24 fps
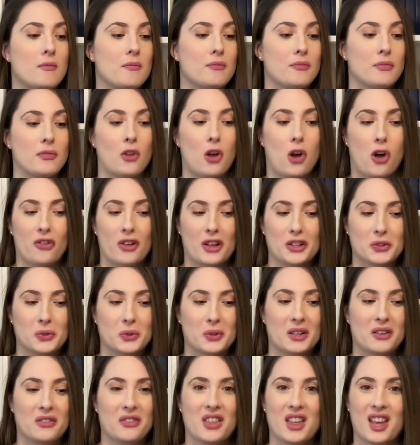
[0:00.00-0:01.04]
all that sort
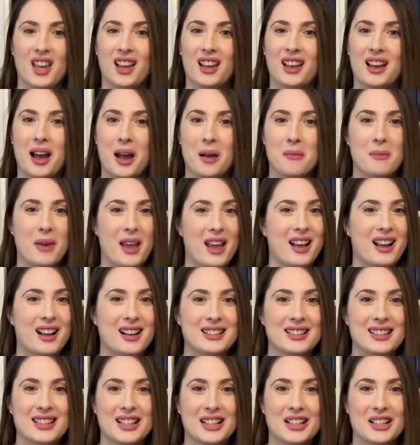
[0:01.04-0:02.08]
of thing. I may
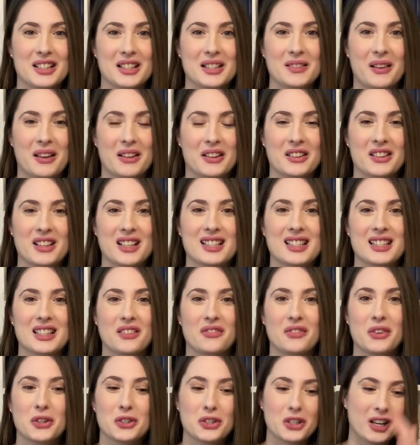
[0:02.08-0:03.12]
consider some other things in the
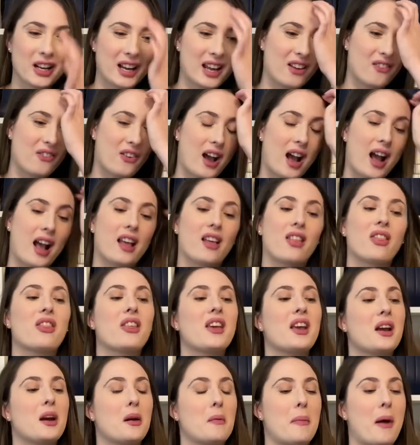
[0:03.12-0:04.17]
future if I think
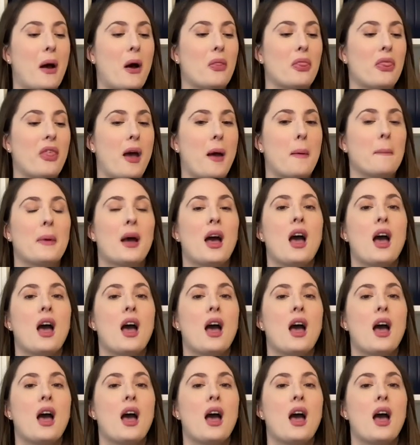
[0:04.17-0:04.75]
about them.